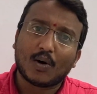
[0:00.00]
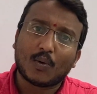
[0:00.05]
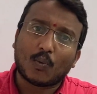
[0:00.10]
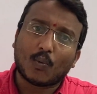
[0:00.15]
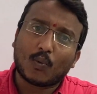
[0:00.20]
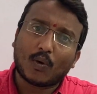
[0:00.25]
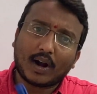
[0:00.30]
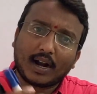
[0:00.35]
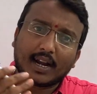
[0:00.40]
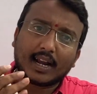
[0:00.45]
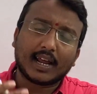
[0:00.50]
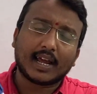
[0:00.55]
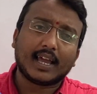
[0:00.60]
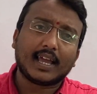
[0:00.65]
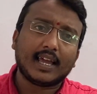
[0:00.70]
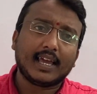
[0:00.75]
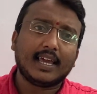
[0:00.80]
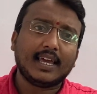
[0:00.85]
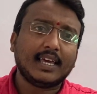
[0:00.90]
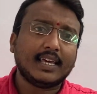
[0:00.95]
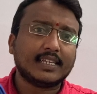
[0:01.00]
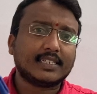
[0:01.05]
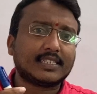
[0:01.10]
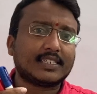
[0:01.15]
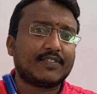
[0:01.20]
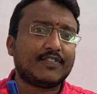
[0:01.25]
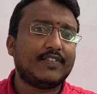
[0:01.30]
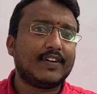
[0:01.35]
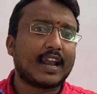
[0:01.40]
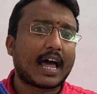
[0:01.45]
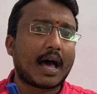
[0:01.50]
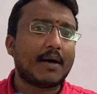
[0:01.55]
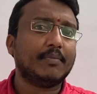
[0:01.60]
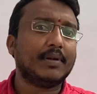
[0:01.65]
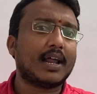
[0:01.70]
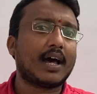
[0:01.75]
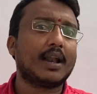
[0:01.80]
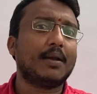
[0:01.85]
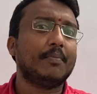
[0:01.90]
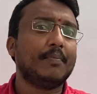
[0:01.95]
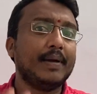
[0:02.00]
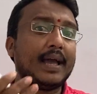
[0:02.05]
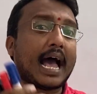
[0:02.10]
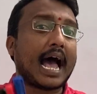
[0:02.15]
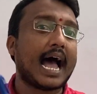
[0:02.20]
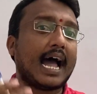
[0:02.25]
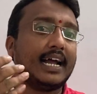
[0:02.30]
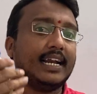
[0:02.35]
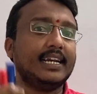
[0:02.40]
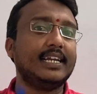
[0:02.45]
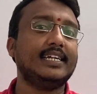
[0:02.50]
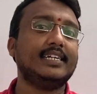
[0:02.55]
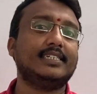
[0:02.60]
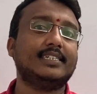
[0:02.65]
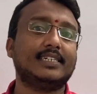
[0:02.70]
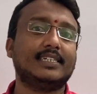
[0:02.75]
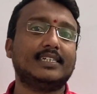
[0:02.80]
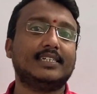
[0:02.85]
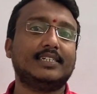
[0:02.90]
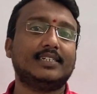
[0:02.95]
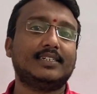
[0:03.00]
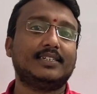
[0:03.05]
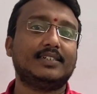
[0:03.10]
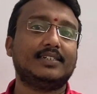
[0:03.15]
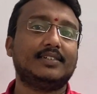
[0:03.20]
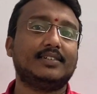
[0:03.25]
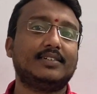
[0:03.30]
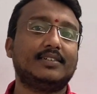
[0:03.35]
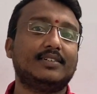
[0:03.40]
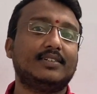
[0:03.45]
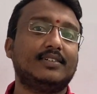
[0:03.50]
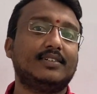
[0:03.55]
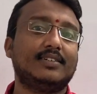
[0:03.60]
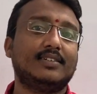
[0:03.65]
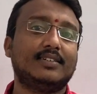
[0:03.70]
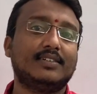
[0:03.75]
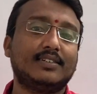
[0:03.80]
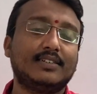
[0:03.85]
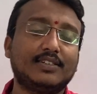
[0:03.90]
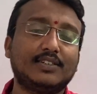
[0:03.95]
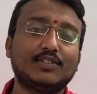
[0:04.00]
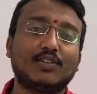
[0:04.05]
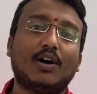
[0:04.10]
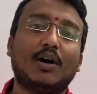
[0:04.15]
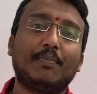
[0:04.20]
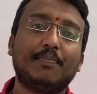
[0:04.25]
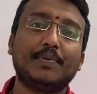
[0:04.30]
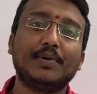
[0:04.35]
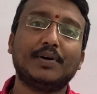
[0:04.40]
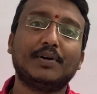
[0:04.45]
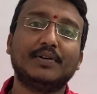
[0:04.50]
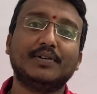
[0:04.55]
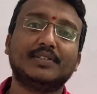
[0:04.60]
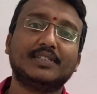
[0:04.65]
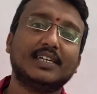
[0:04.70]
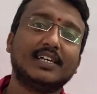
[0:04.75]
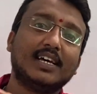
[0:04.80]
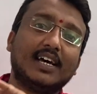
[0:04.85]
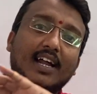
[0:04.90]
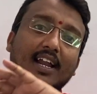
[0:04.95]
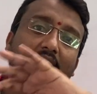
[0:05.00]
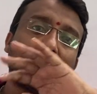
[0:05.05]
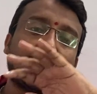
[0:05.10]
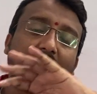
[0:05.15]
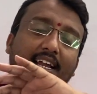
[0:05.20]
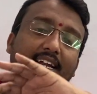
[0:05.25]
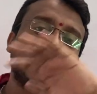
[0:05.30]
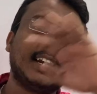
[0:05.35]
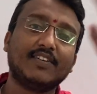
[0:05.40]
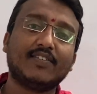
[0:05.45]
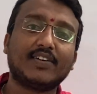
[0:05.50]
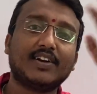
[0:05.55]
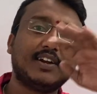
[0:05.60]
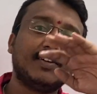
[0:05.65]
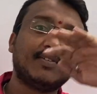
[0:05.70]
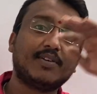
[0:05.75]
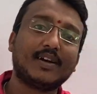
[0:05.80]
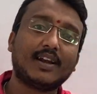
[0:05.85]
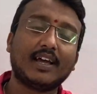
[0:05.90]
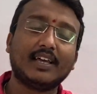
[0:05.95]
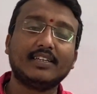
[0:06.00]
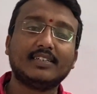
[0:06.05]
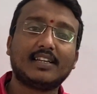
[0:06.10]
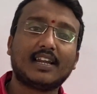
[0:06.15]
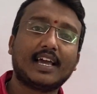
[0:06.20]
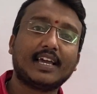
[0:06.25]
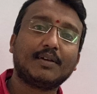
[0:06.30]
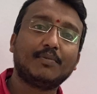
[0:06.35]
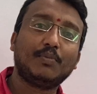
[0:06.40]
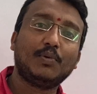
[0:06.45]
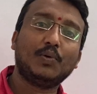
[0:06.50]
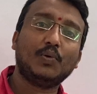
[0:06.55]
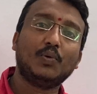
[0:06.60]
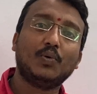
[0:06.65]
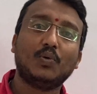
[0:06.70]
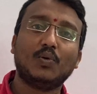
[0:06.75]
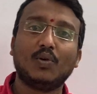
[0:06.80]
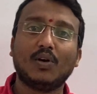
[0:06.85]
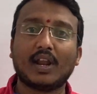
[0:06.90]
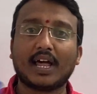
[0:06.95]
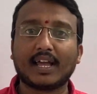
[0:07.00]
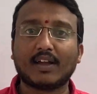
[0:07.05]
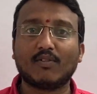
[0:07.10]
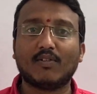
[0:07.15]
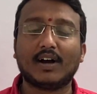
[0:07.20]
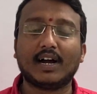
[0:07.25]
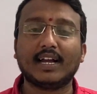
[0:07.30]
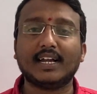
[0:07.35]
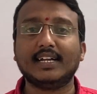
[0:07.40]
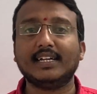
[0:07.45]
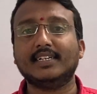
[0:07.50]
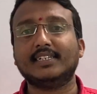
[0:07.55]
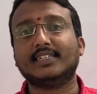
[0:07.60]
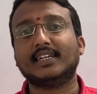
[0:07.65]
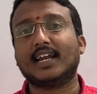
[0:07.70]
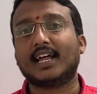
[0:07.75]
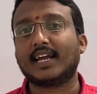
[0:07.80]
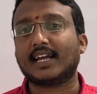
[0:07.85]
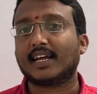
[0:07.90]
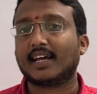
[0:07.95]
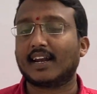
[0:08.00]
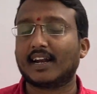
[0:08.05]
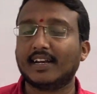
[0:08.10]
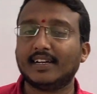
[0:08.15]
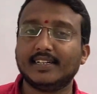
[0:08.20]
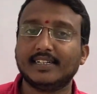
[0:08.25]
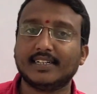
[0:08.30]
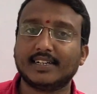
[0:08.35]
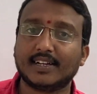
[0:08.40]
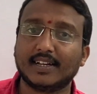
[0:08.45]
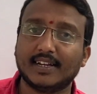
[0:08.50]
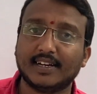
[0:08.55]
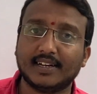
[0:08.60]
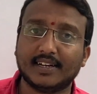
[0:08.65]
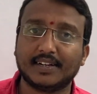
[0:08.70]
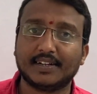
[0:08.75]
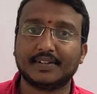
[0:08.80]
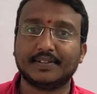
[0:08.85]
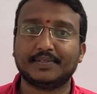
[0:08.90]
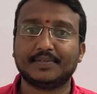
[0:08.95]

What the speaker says: What is the phenomenon behind it to appears like different eyes, like blue, like white, like red in color?